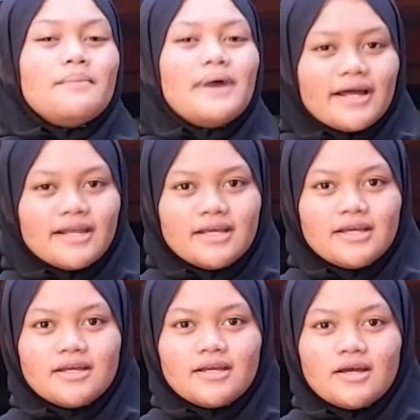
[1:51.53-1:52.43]

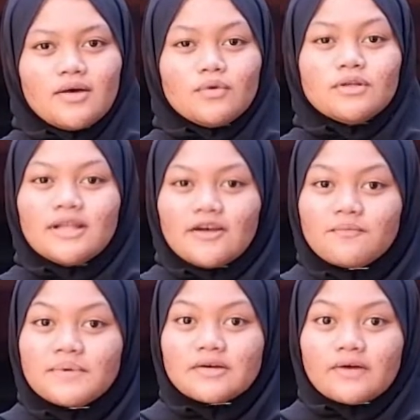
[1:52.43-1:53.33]
Buddy, won't
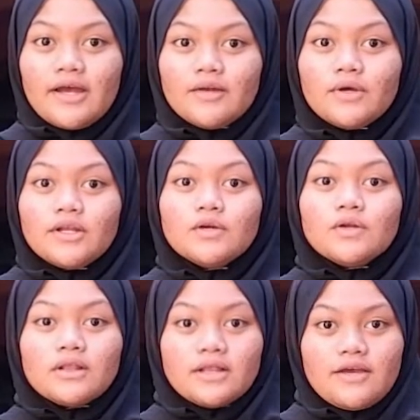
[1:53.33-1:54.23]
life be grand when
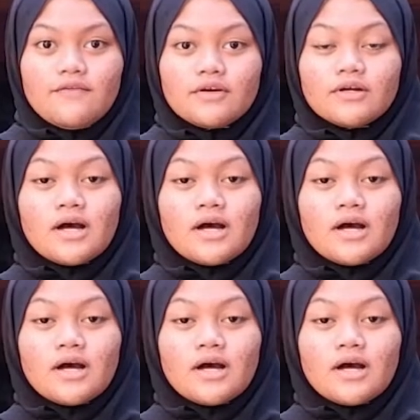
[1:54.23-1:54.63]
you leave your